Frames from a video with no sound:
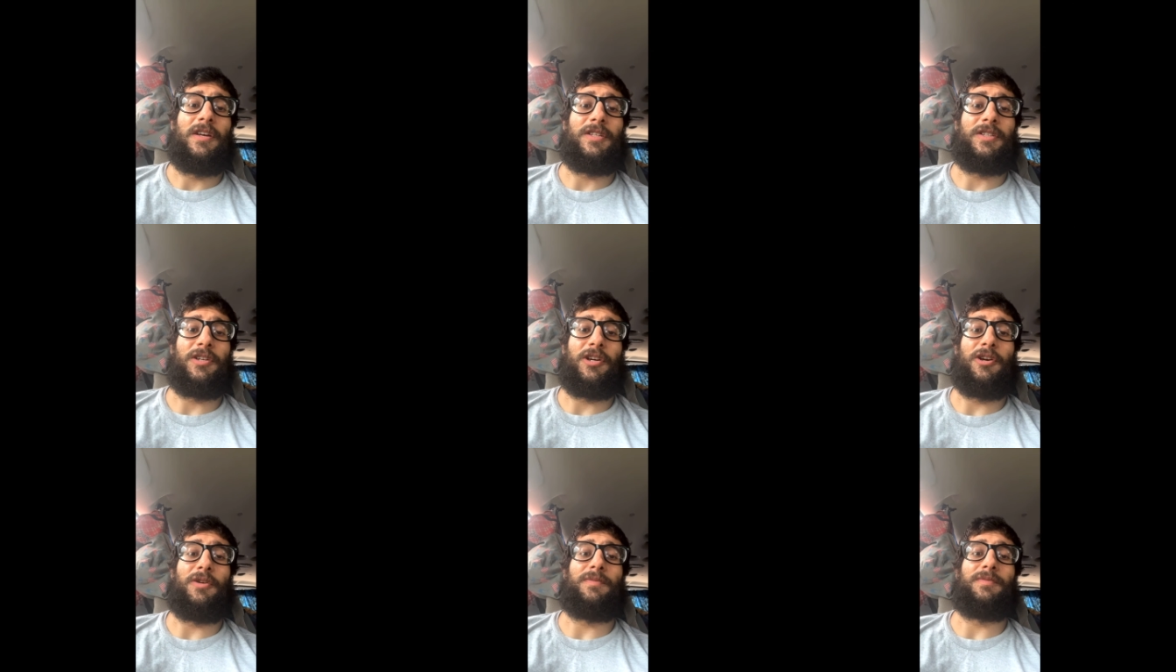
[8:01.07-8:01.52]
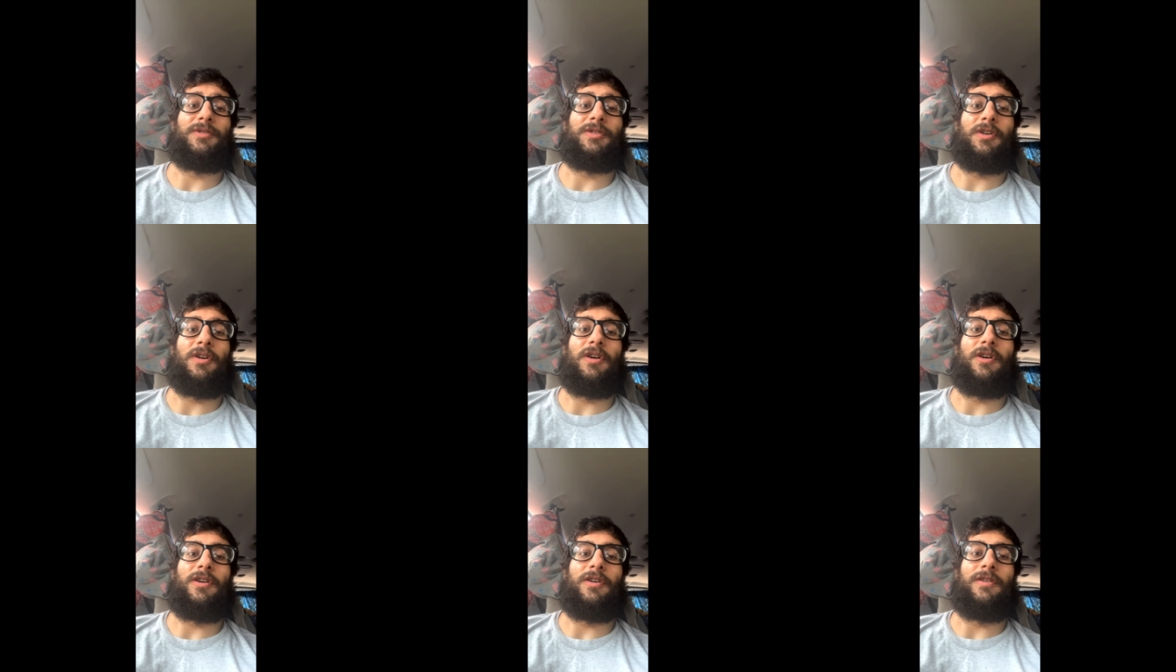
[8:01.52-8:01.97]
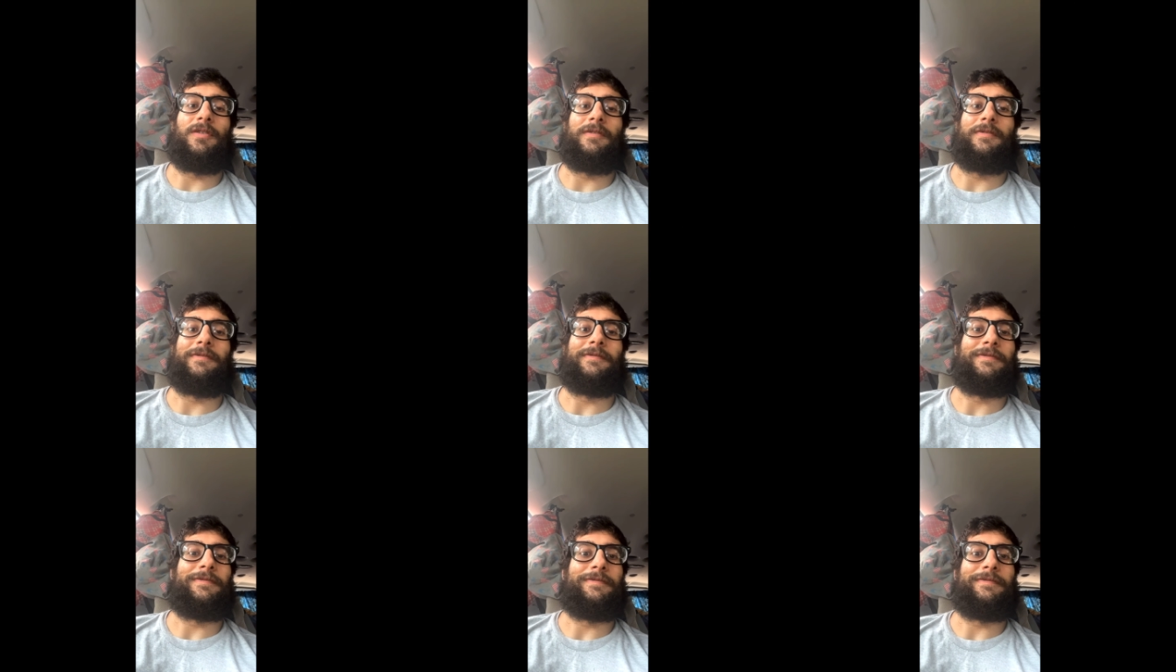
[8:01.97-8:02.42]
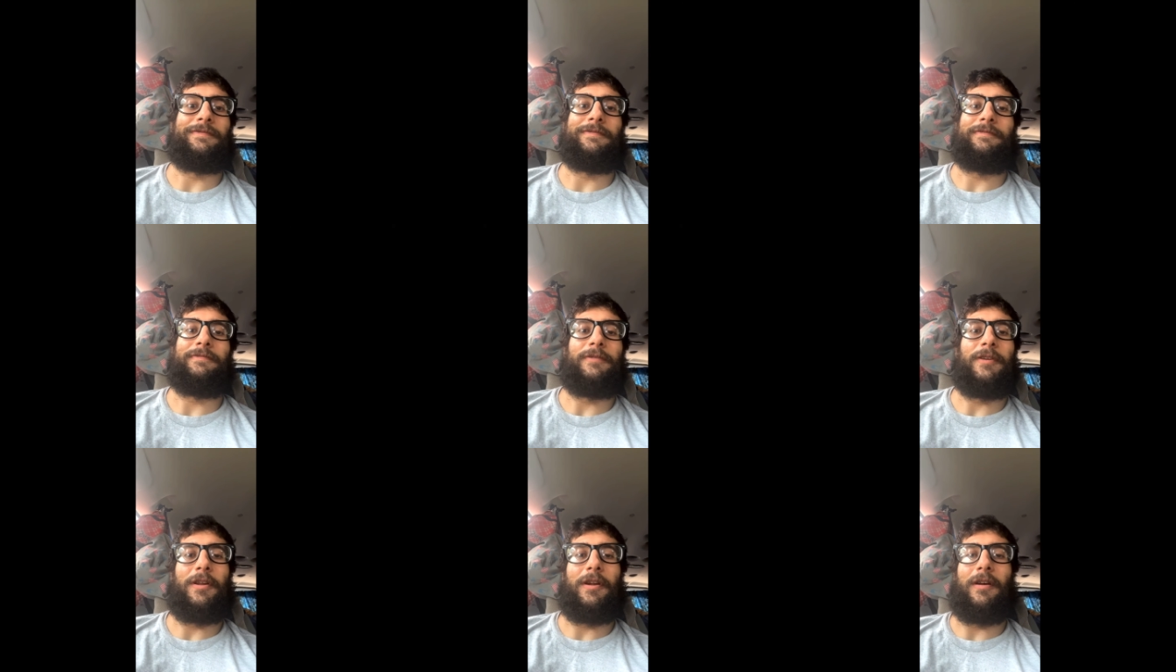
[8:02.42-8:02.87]
in terms of
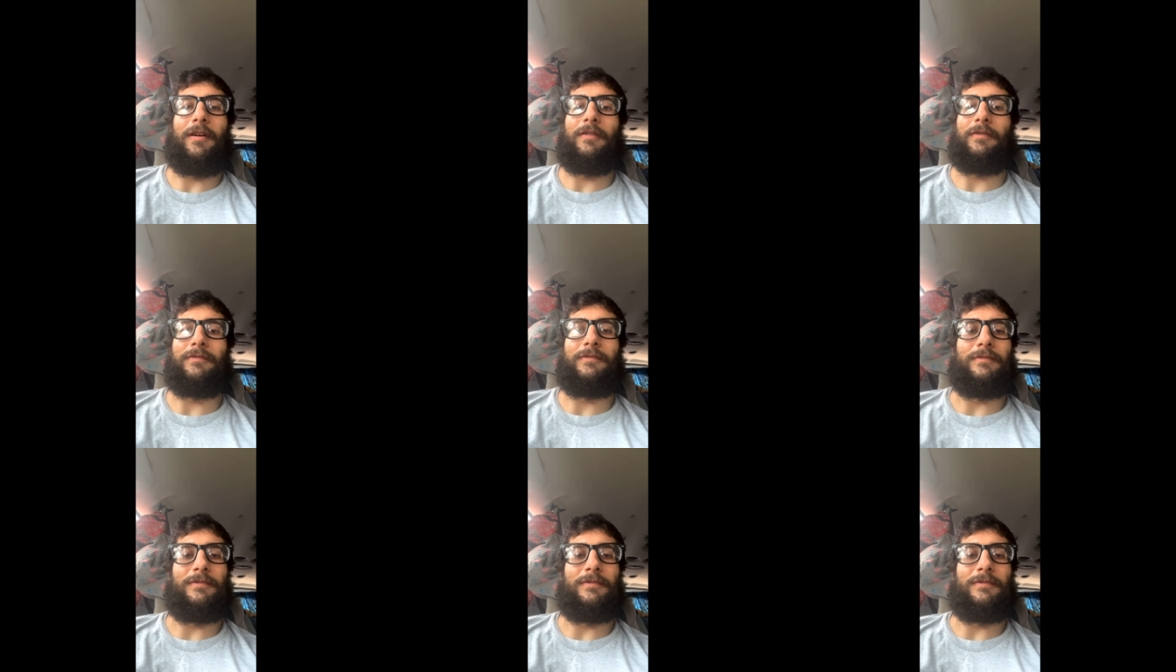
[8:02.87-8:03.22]
you know